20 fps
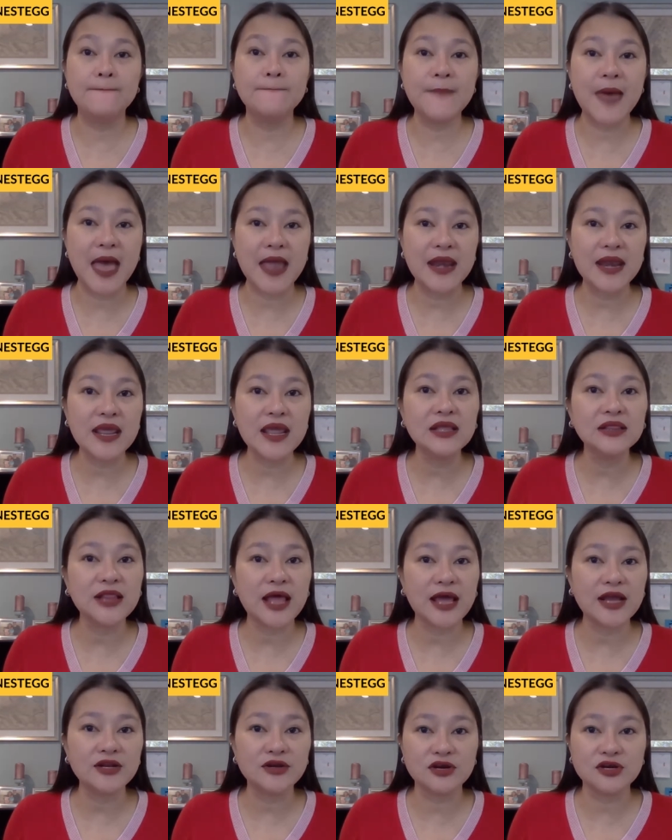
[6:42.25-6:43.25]
Many
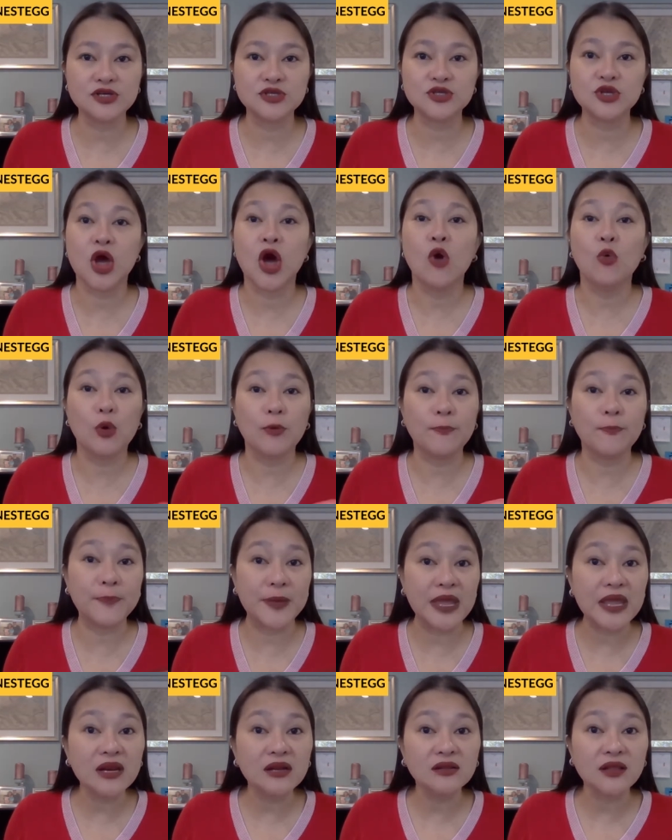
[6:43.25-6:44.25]
lenders will
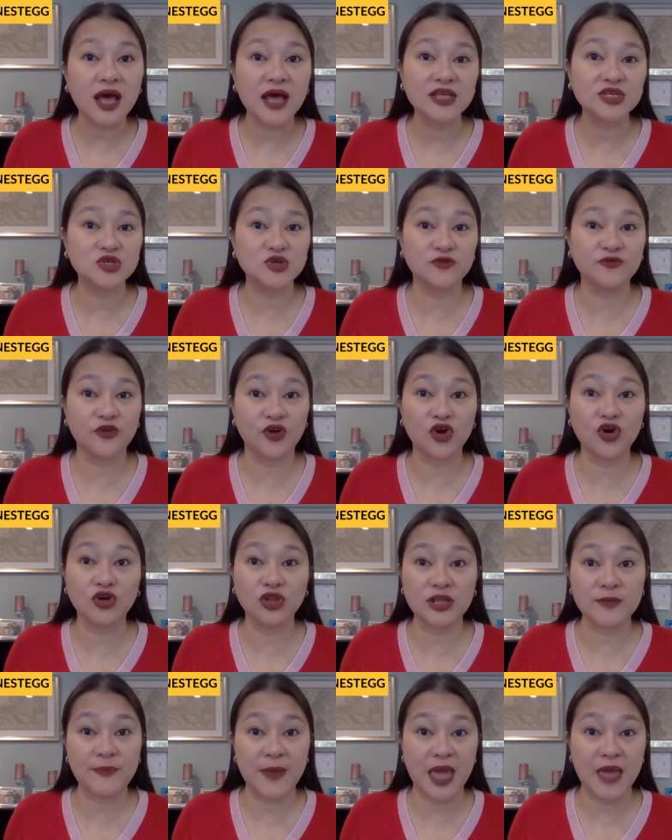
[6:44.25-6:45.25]
penalize you for
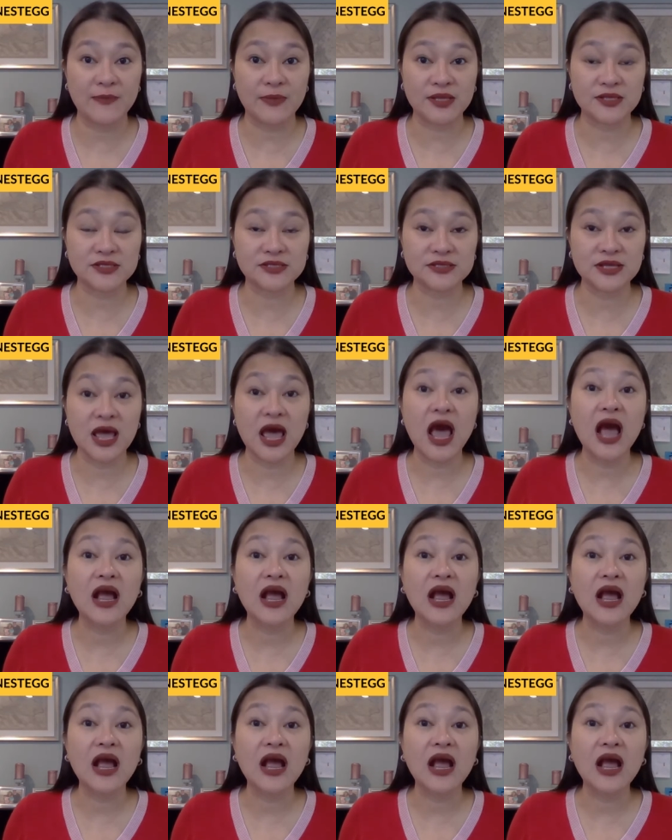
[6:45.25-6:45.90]
early payments.